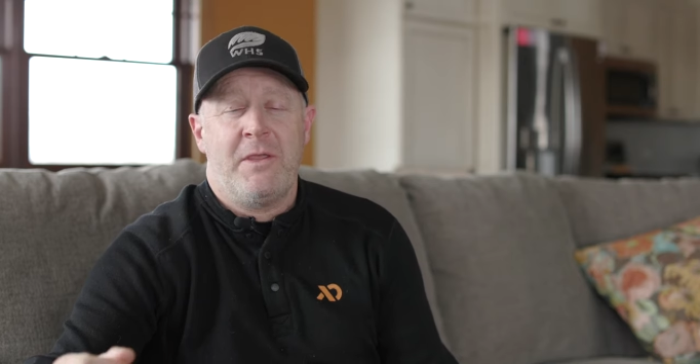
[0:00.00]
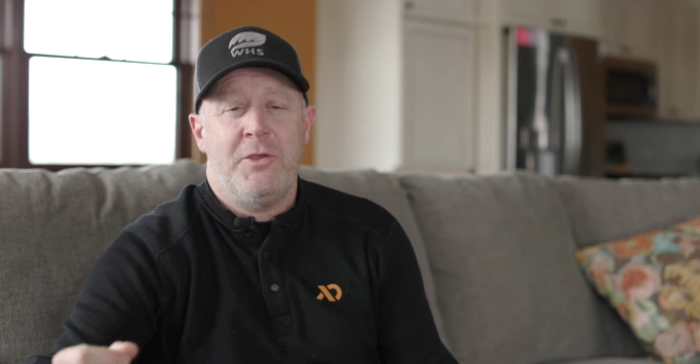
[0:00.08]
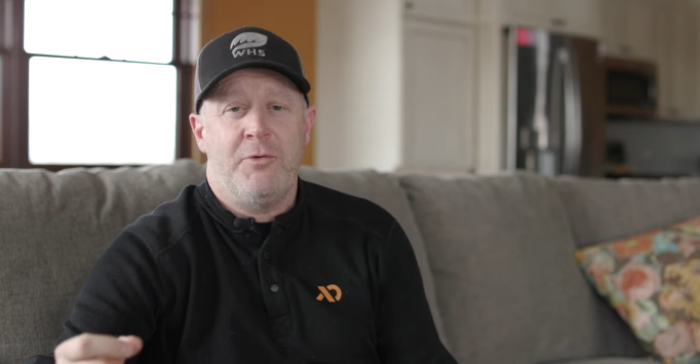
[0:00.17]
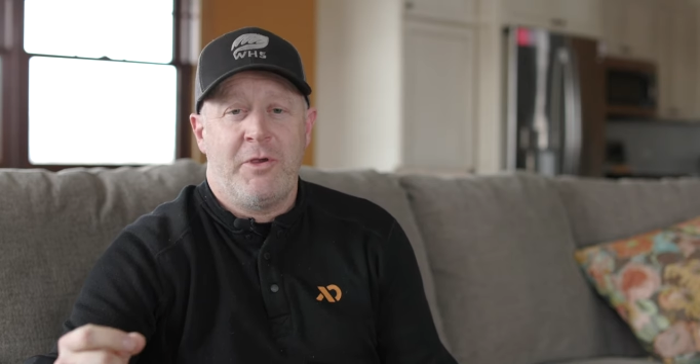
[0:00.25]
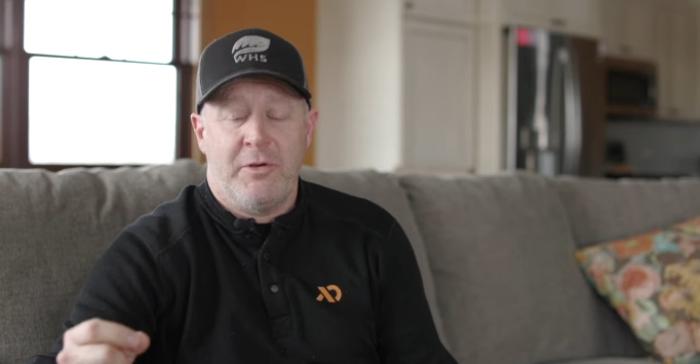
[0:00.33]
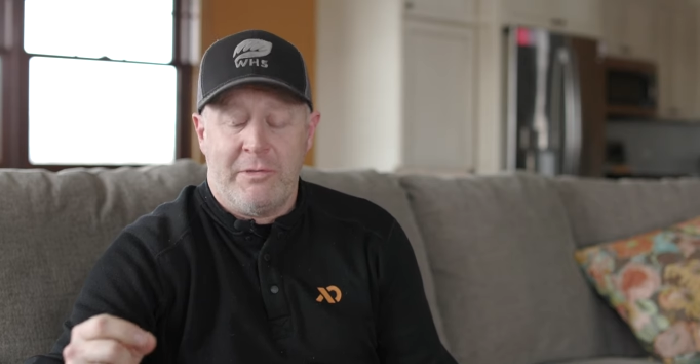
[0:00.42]

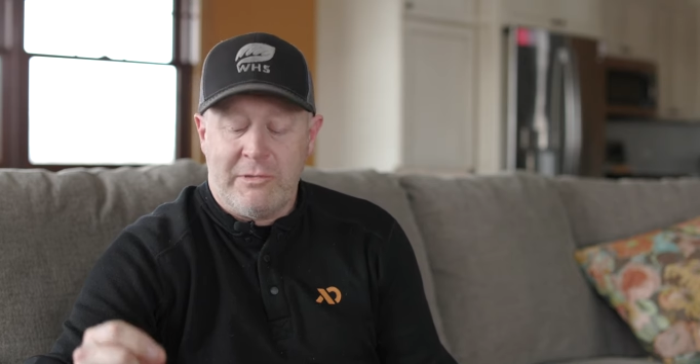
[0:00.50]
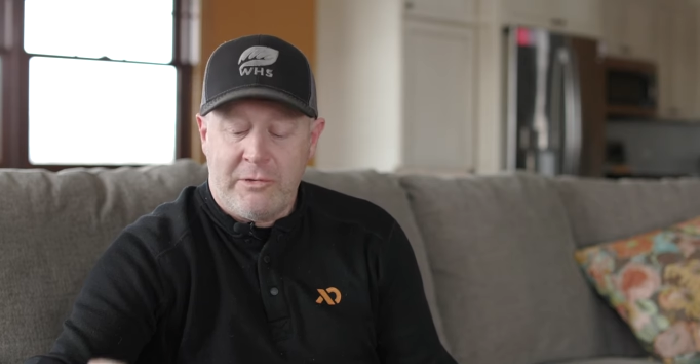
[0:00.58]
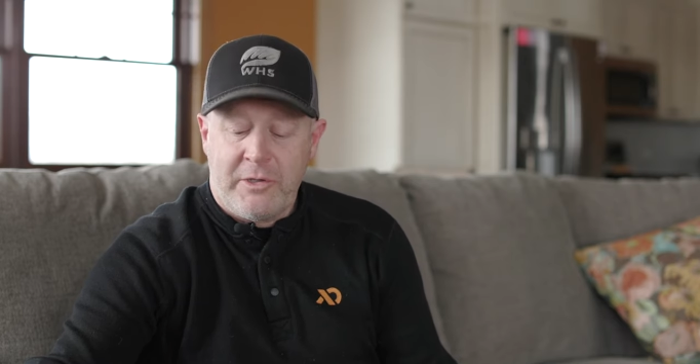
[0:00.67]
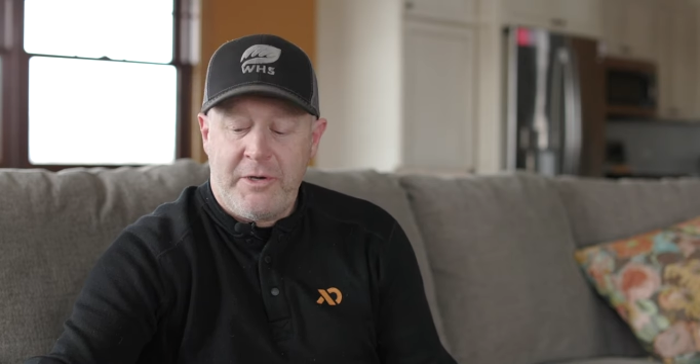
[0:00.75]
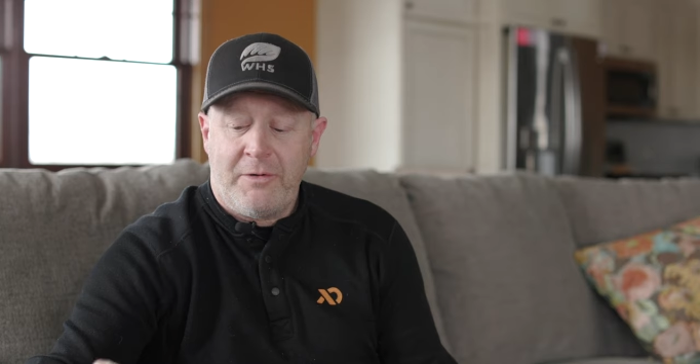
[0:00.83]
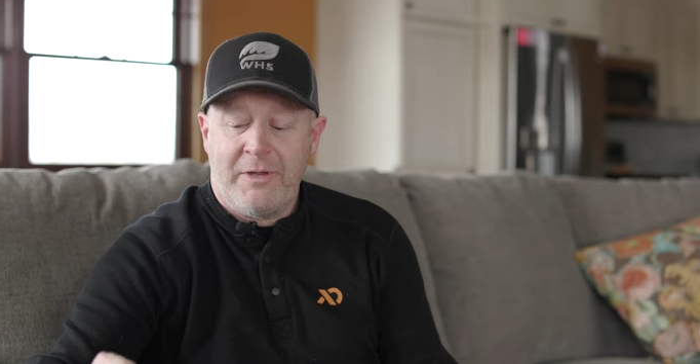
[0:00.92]
You
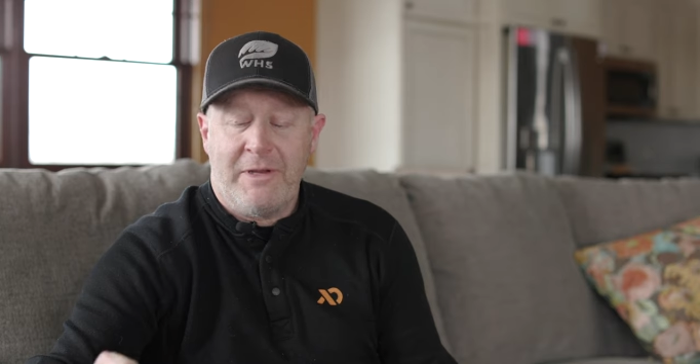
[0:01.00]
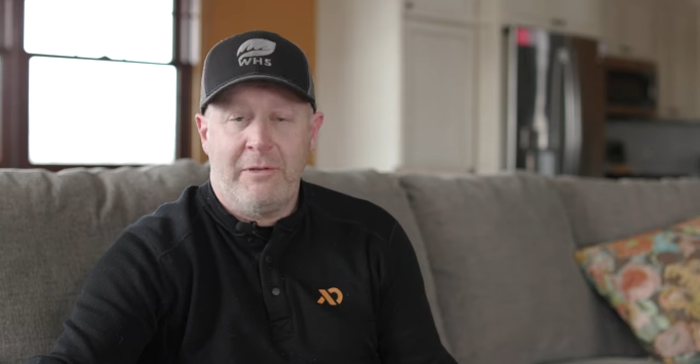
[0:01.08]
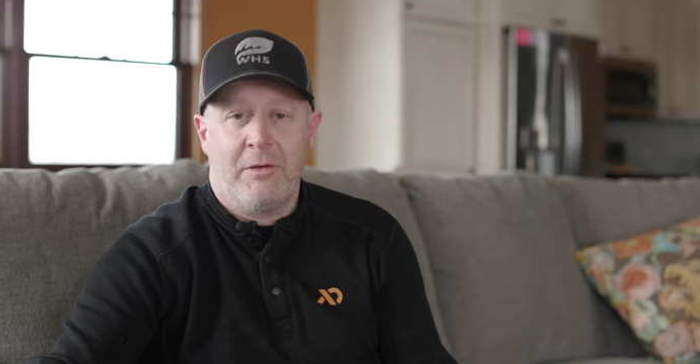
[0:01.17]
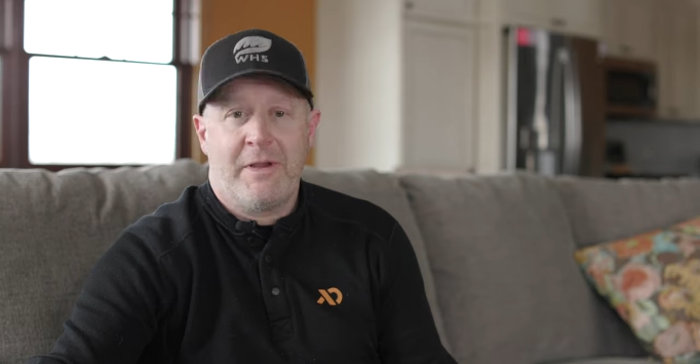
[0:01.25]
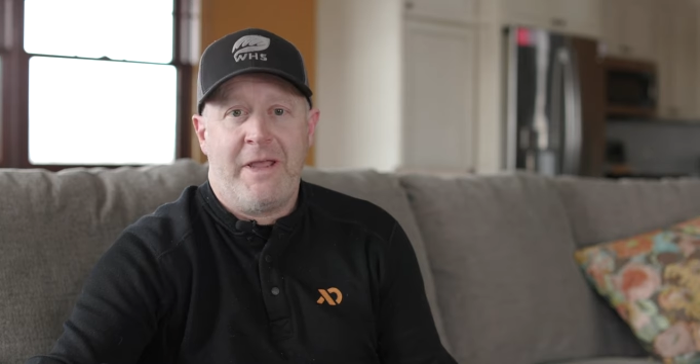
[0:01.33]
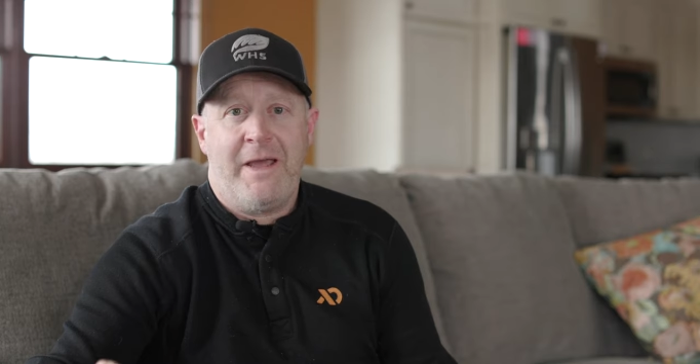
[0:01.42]
can literally
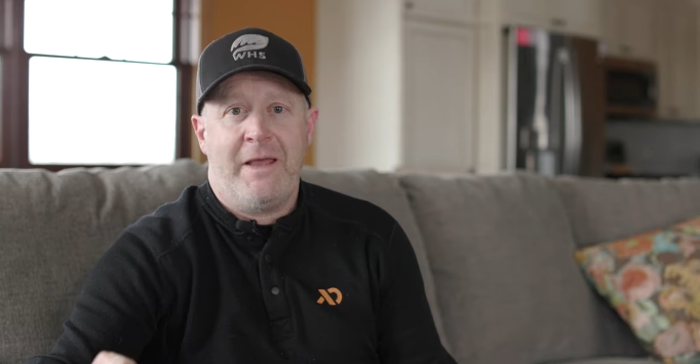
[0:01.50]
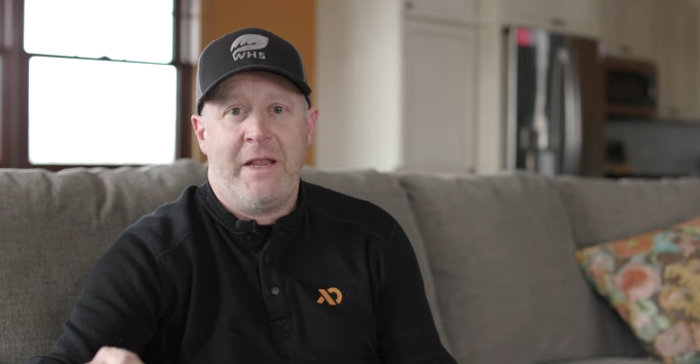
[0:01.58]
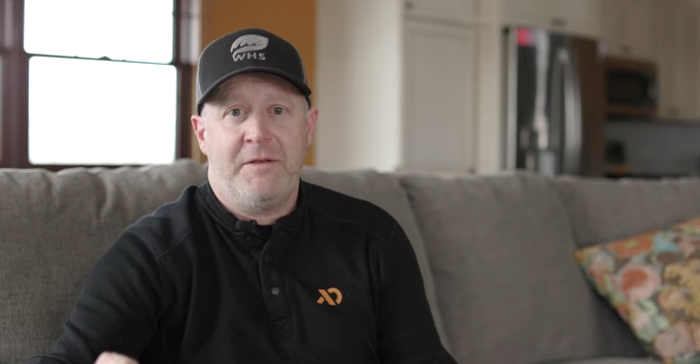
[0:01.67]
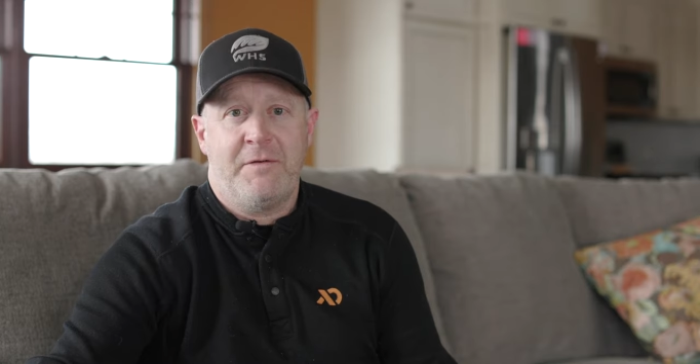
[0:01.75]
look at a